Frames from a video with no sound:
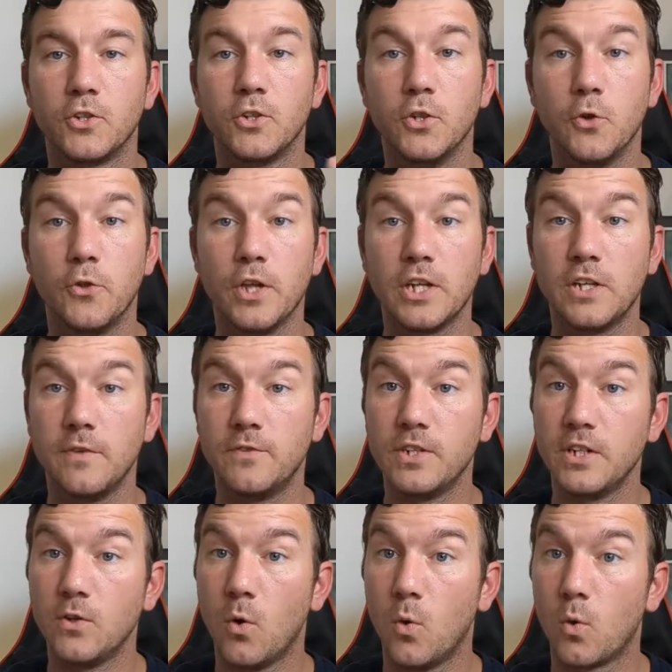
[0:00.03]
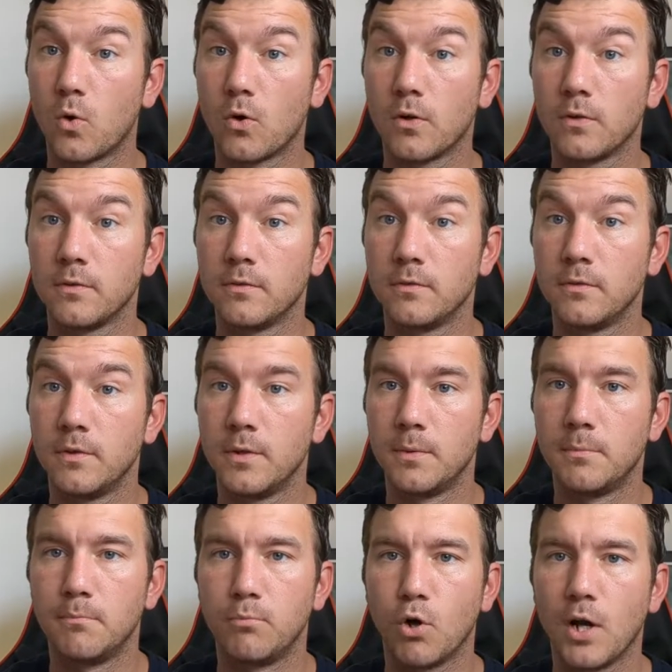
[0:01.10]
You think you've seen horror?
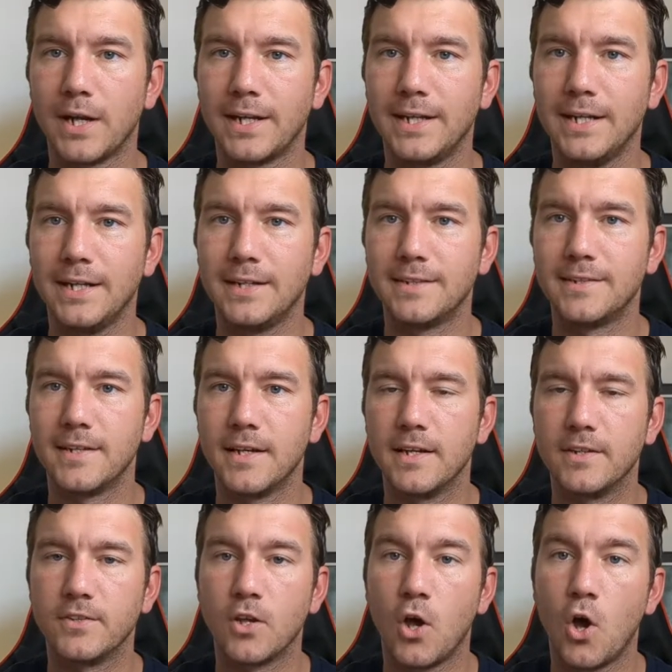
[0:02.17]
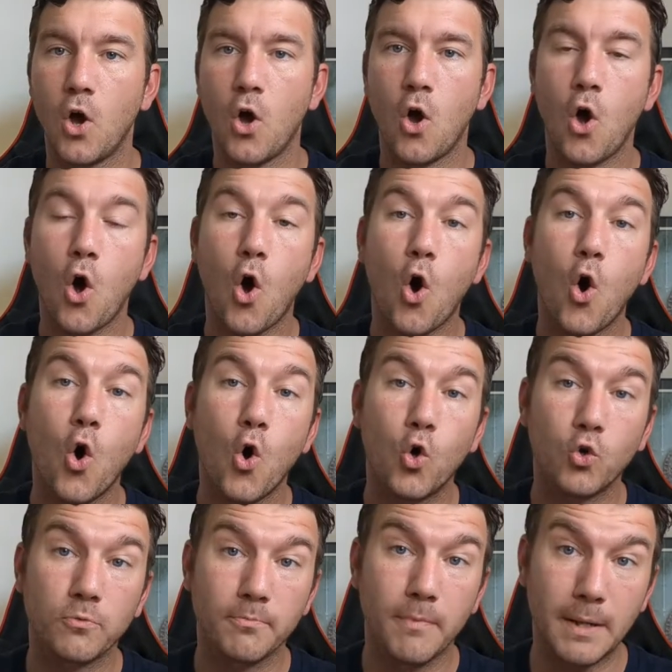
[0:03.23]
Brian Keene says,
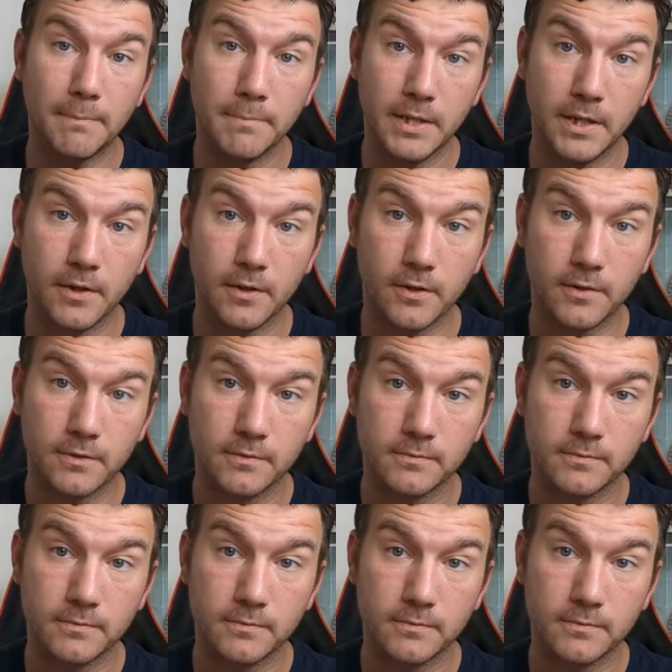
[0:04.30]
hold my beer.